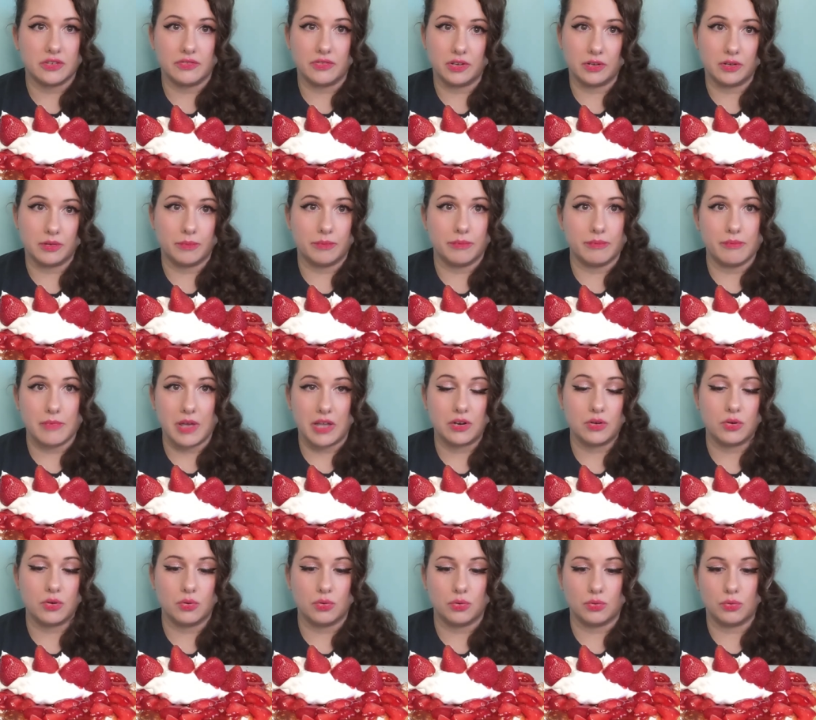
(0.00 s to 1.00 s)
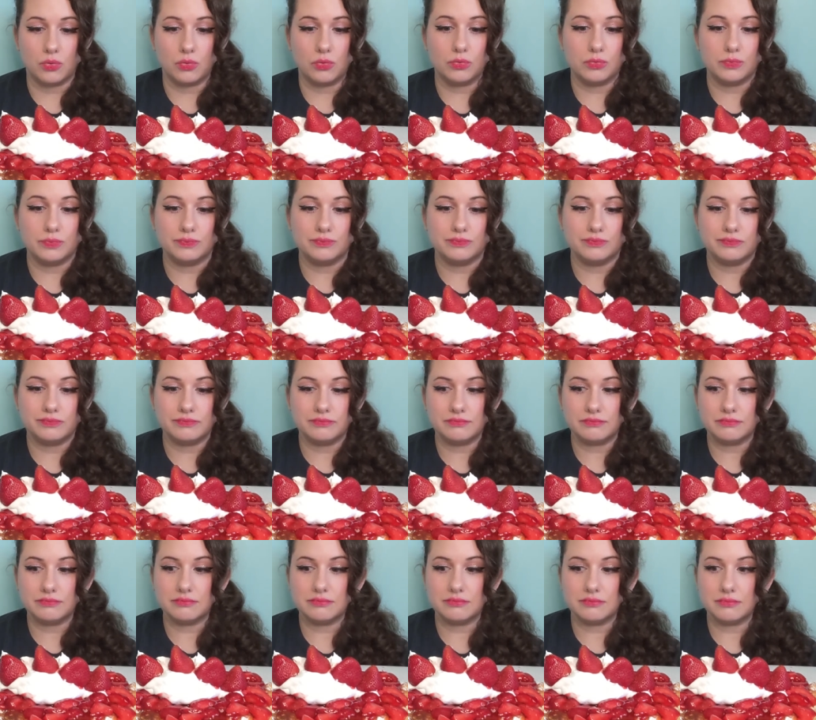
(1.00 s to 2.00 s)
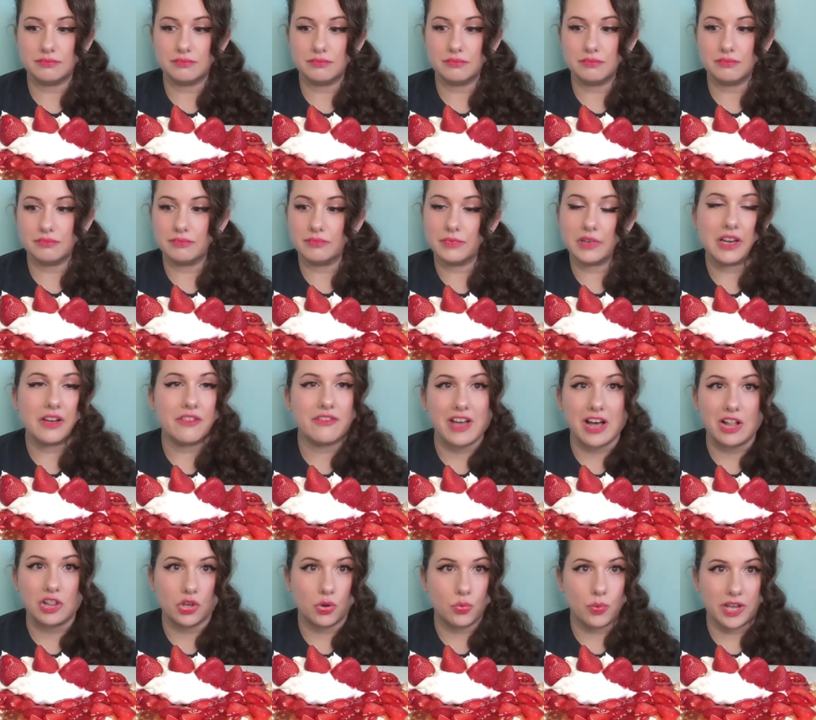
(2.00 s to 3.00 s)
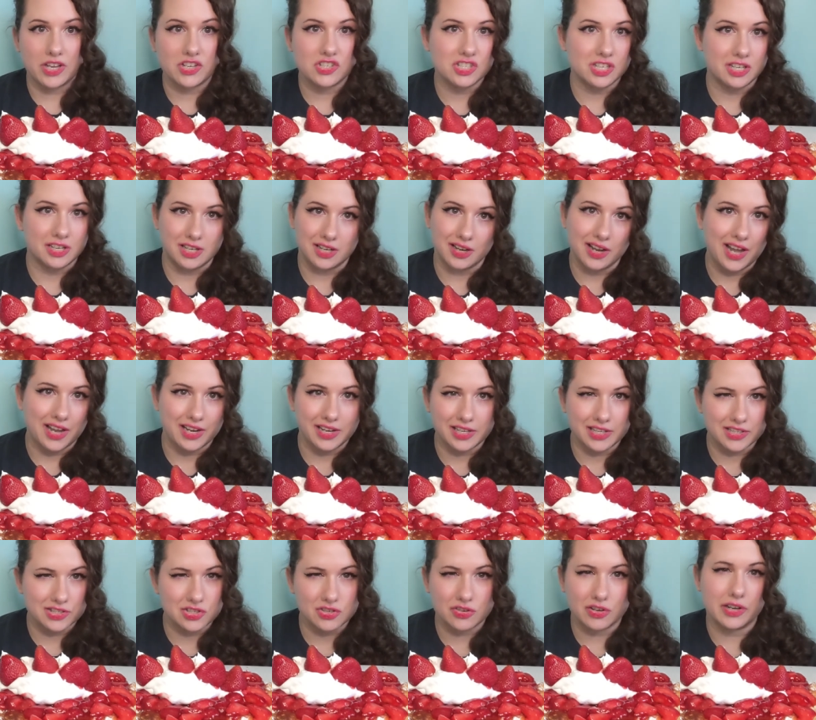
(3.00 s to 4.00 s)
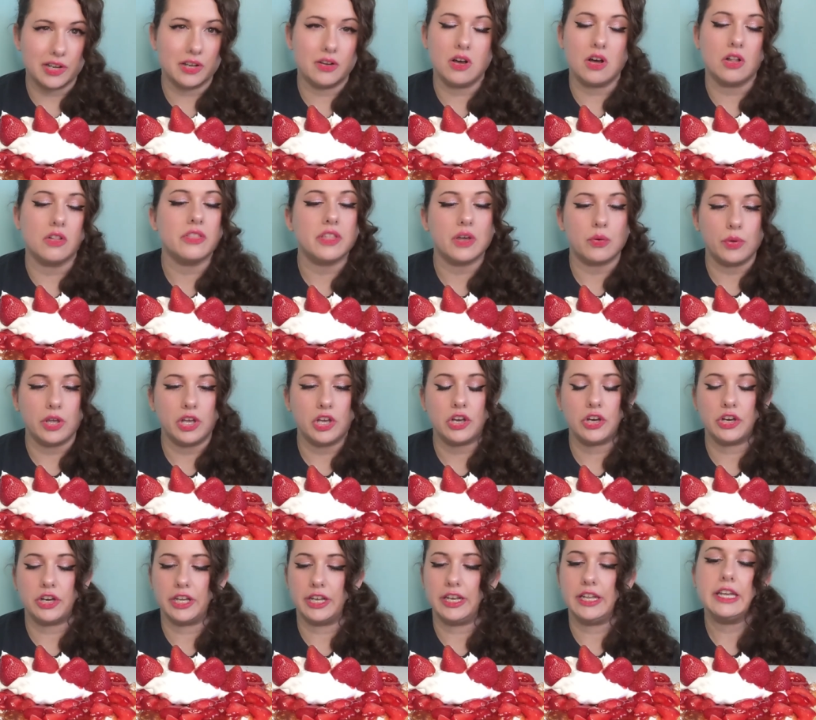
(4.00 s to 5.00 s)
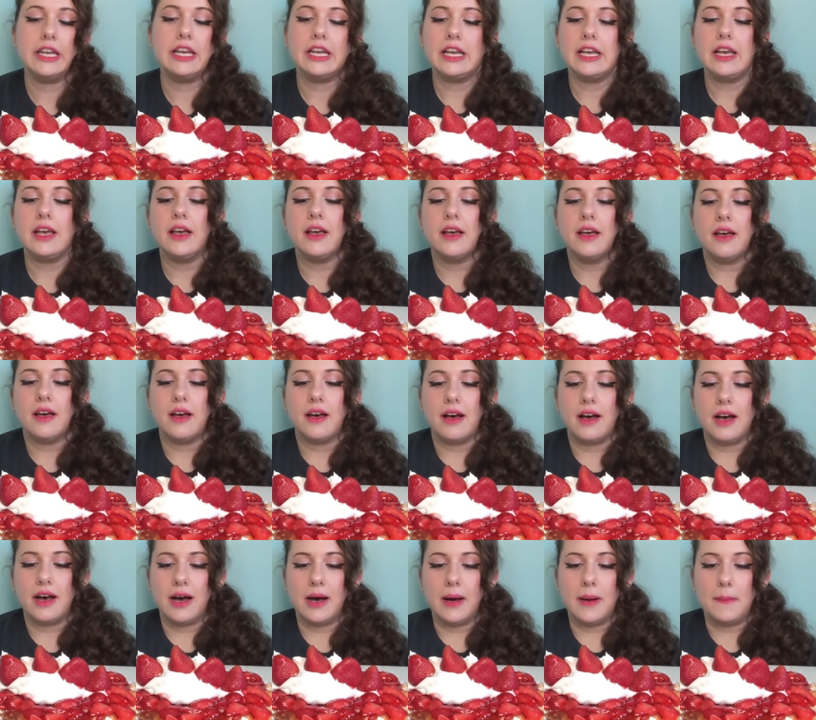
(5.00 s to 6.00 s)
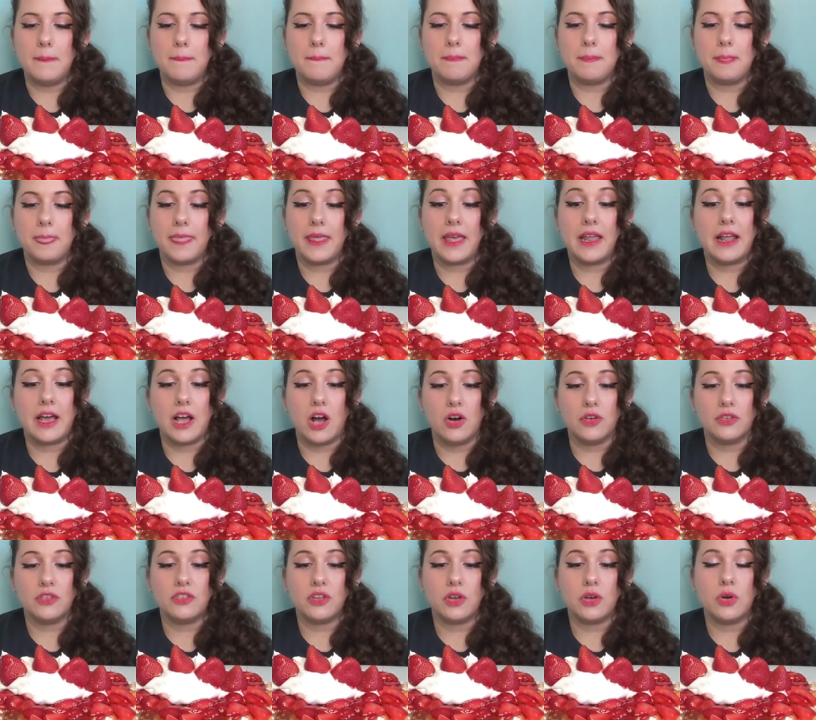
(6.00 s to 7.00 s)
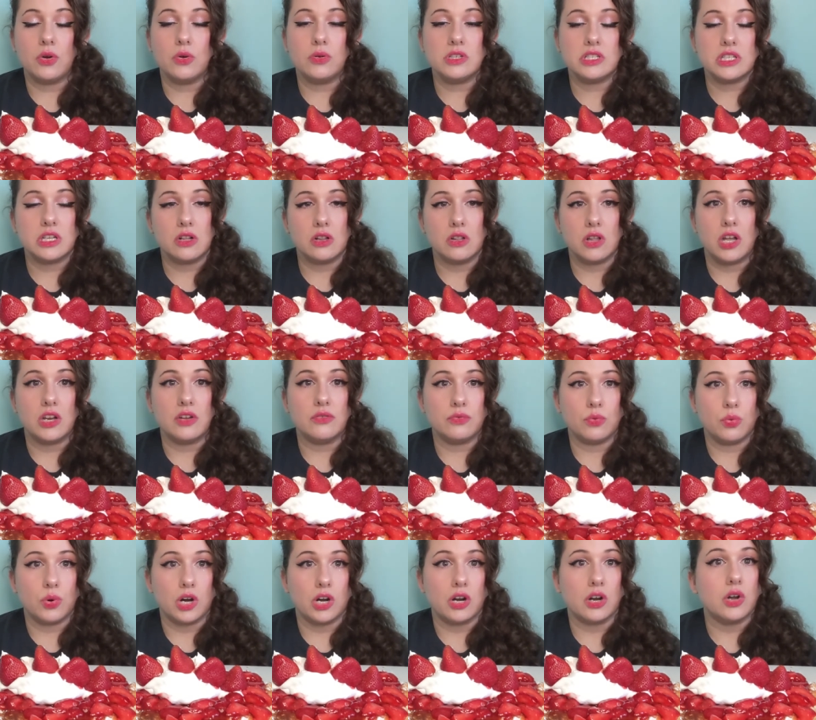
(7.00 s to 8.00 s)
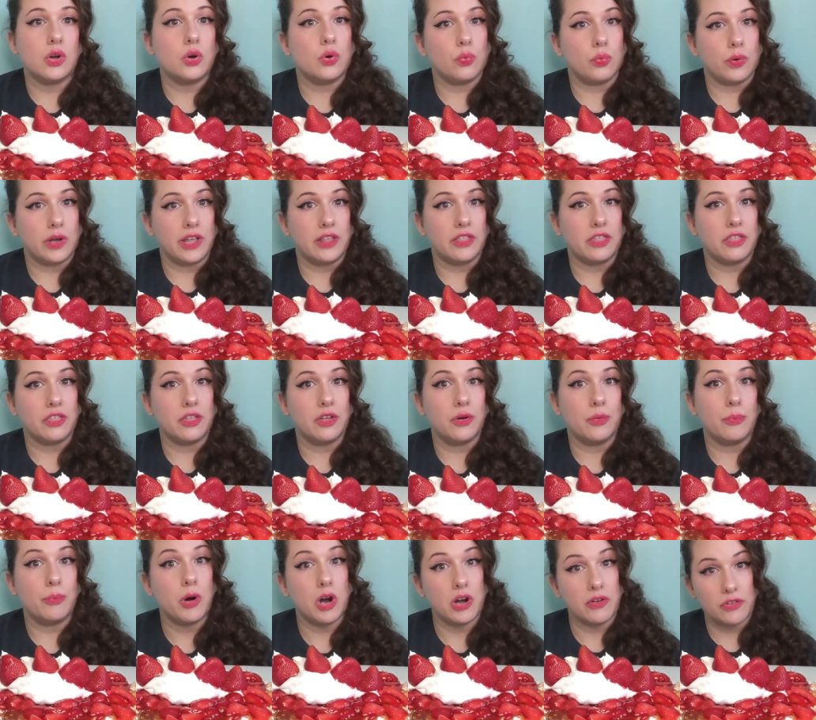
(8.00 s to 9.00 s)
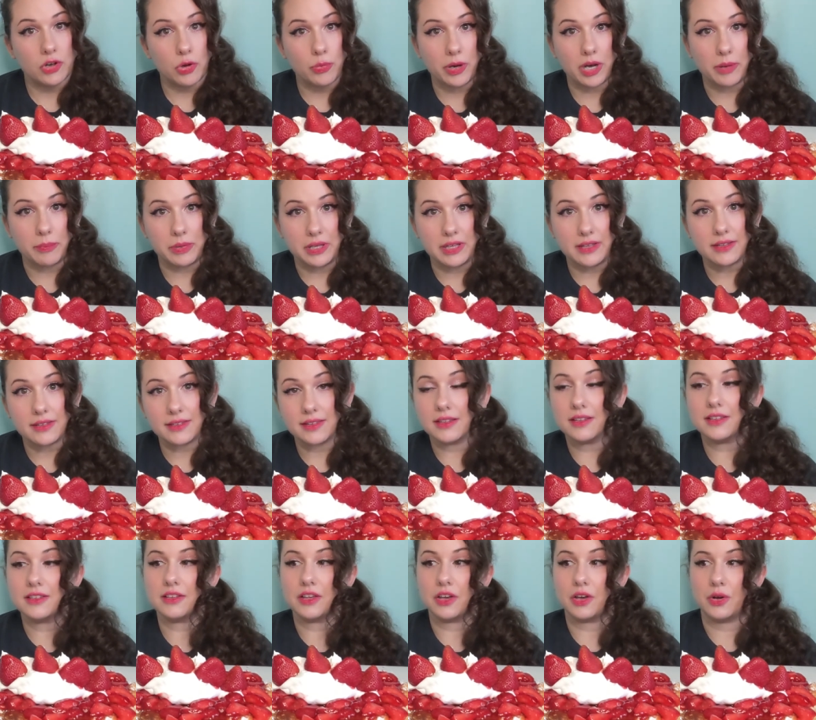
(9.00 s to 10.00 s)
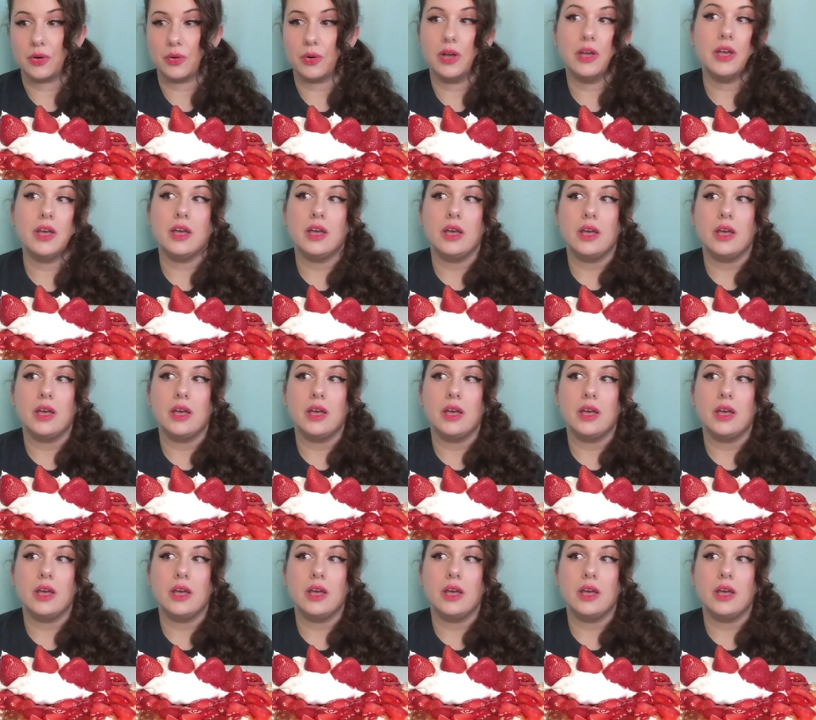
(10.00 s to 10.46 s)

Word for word: of a medical evaluation and kind of history and all that we could. Um, and I also did a lot of work with parvo puppies. So